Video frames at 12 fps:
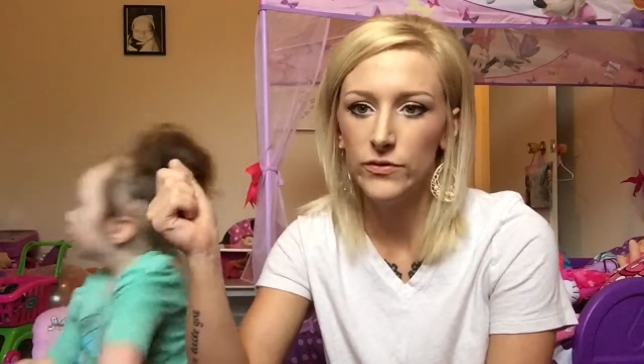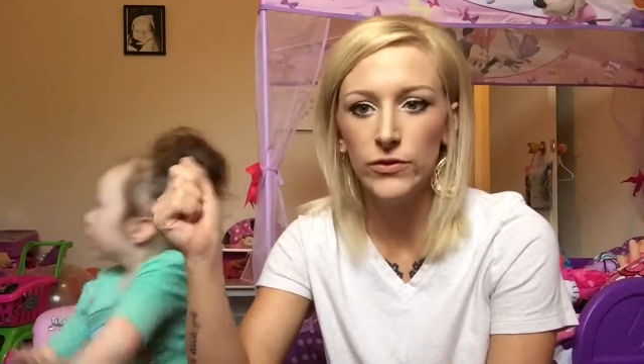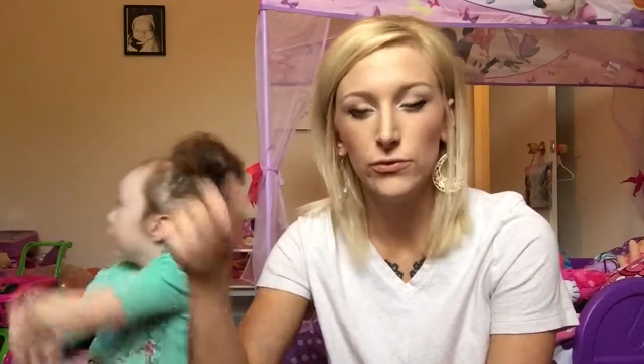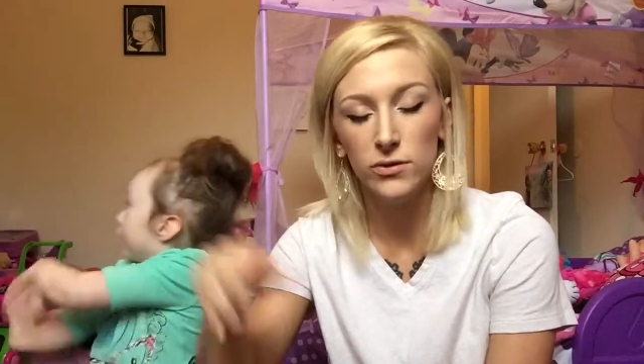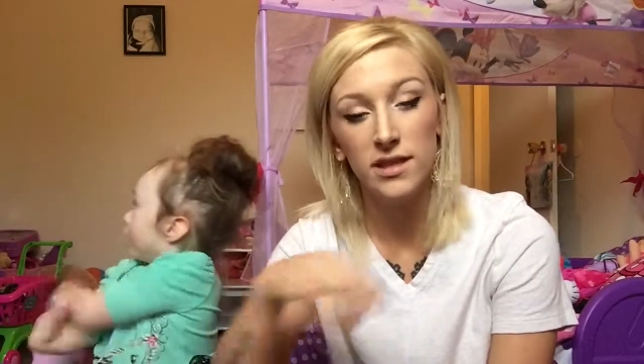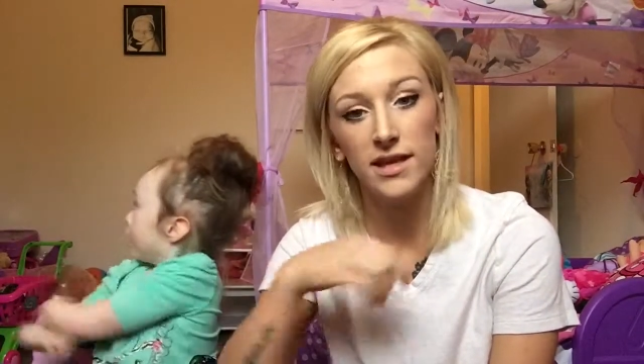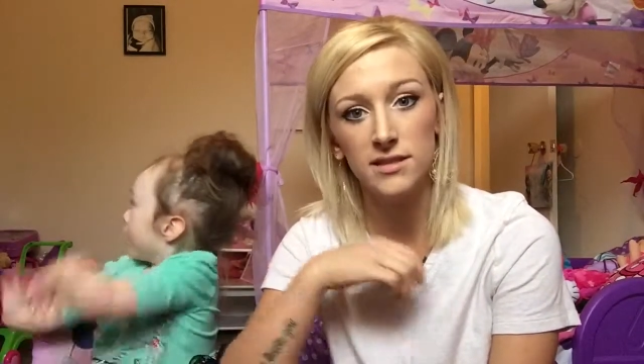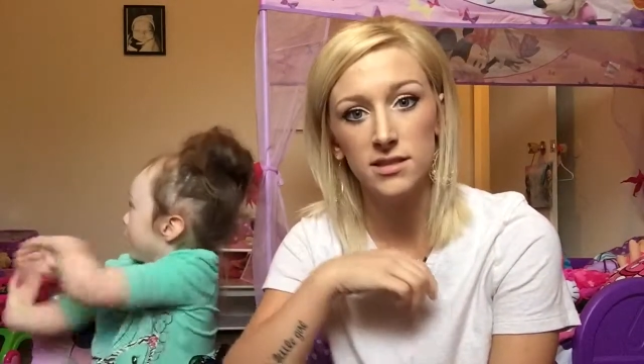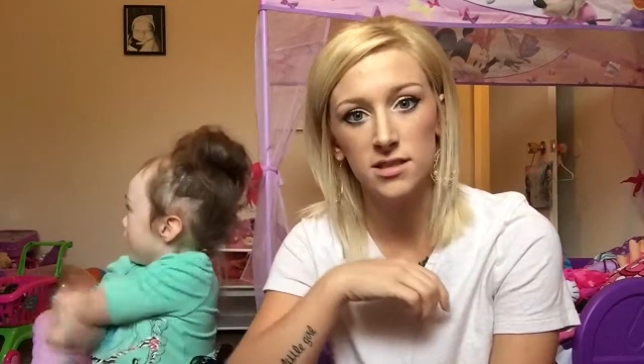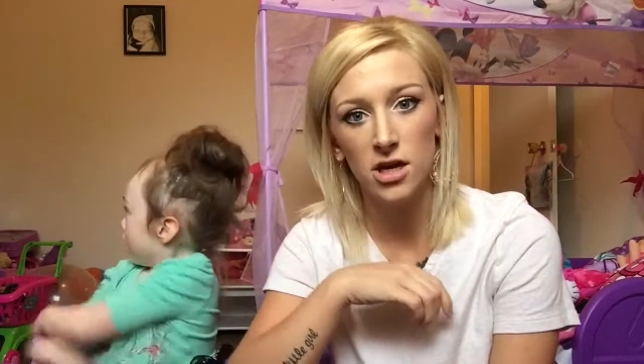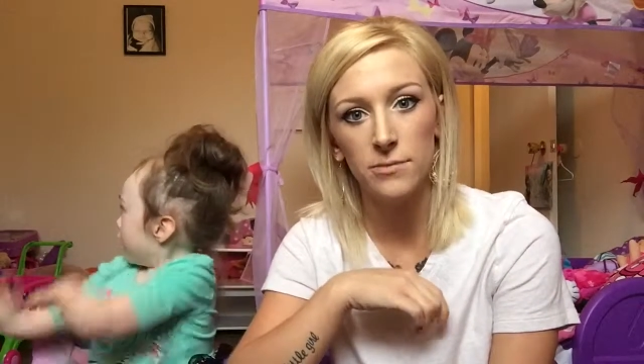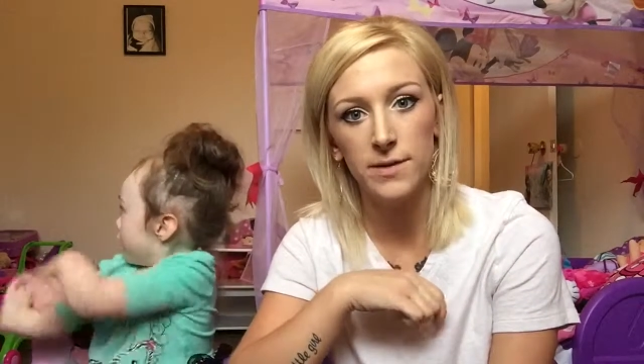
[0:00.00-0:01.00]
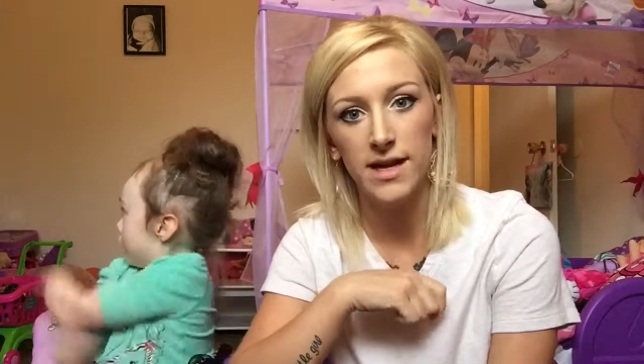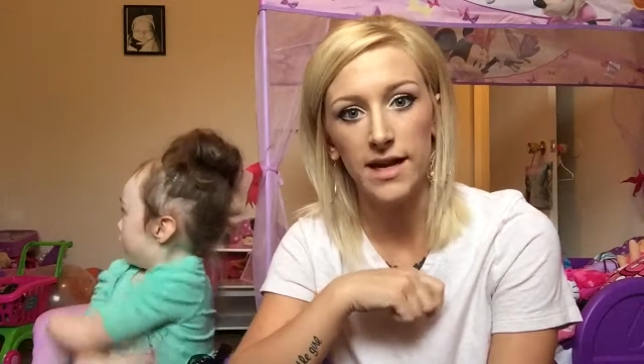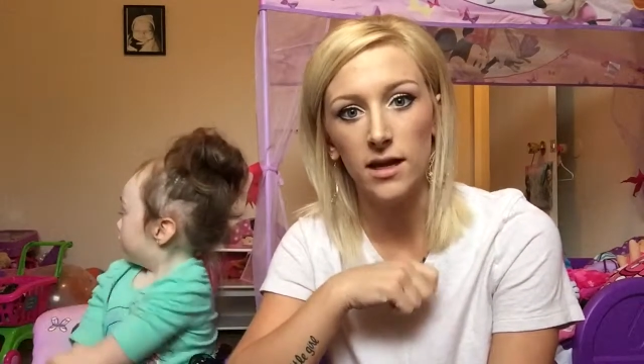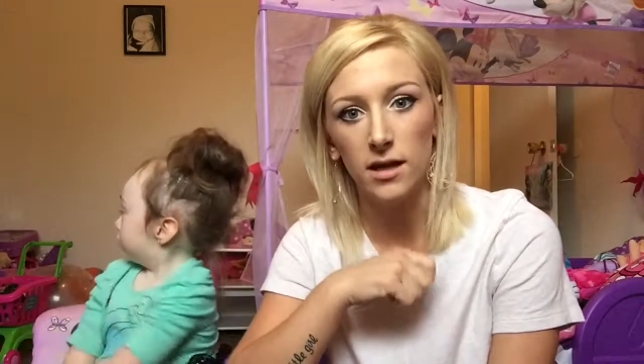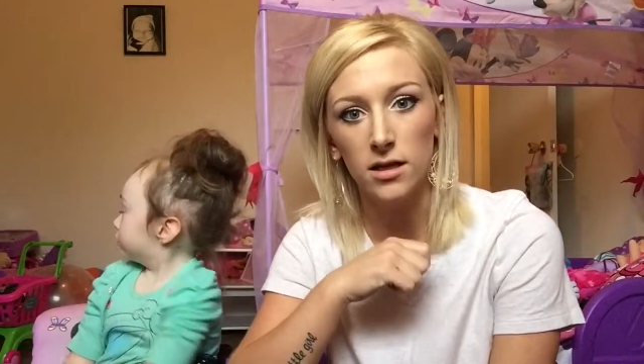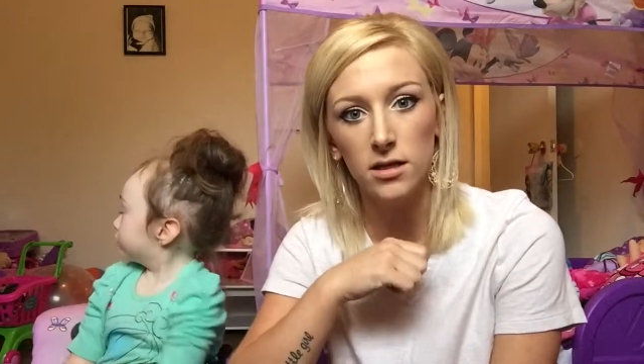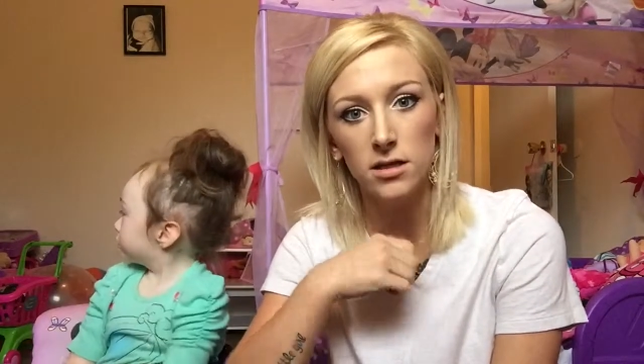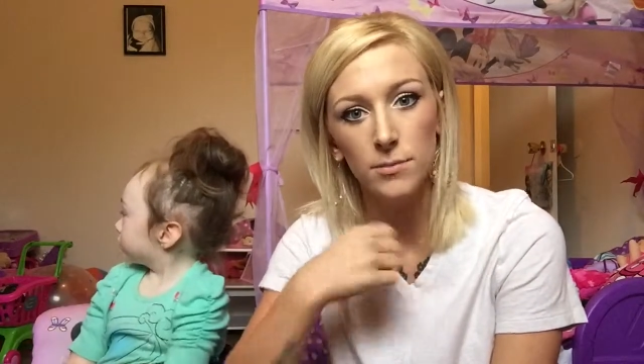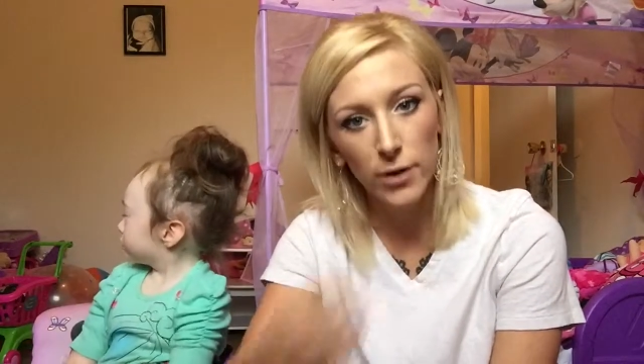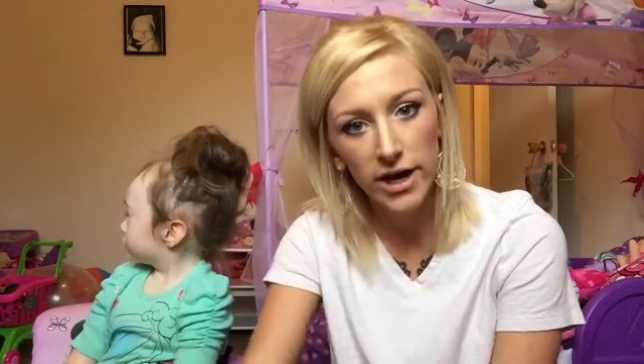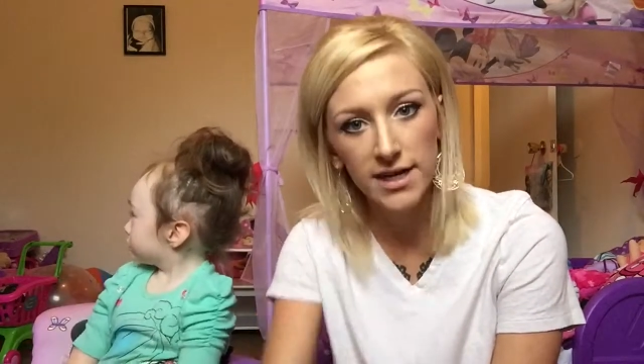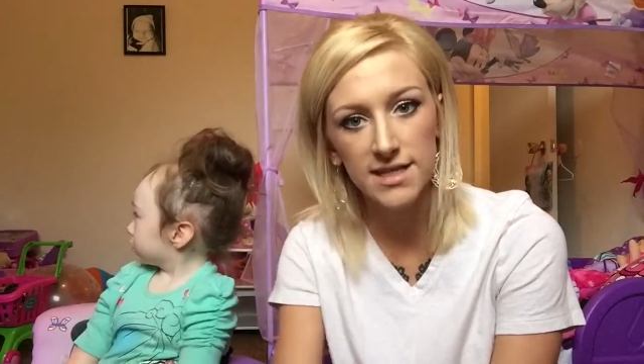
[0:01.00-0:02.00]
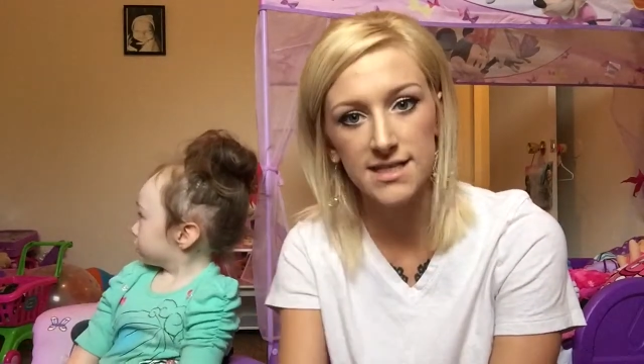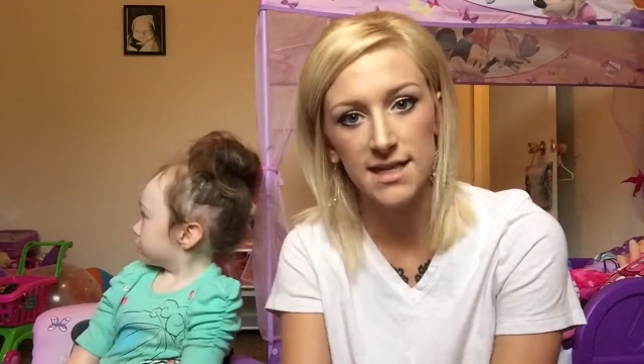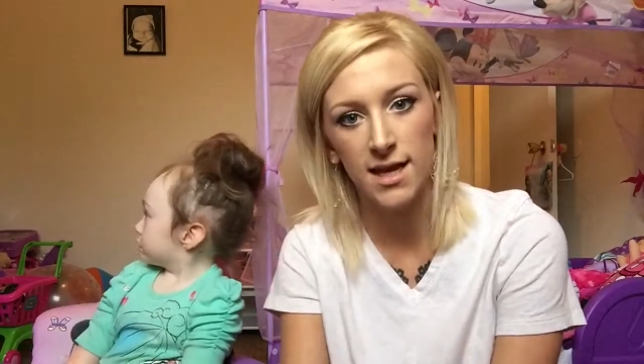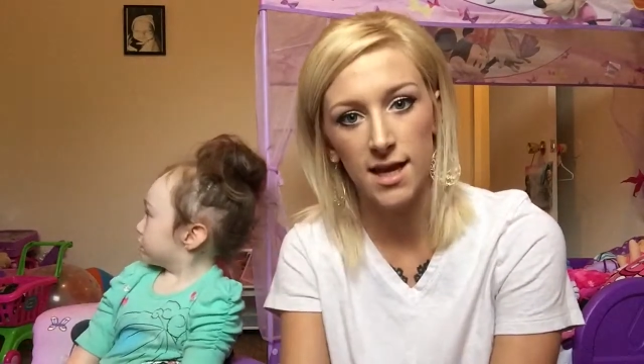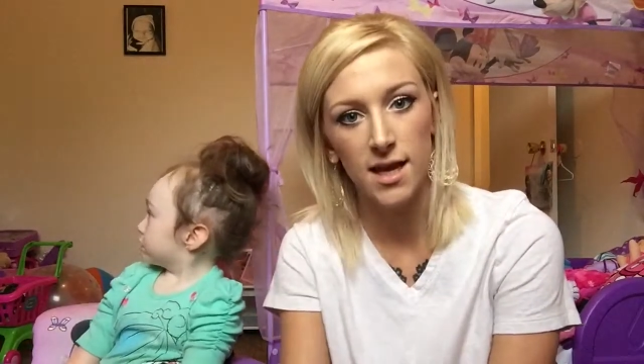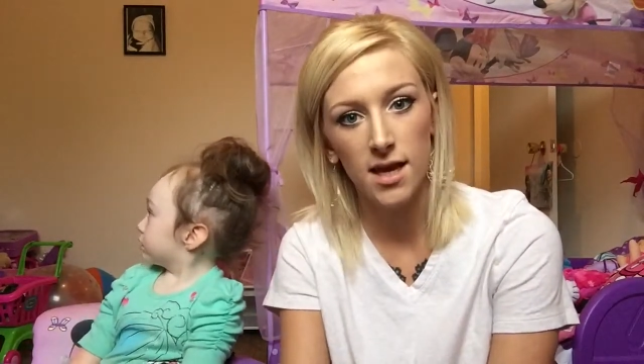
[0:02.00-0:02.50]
you would like to terminate your pregnancy.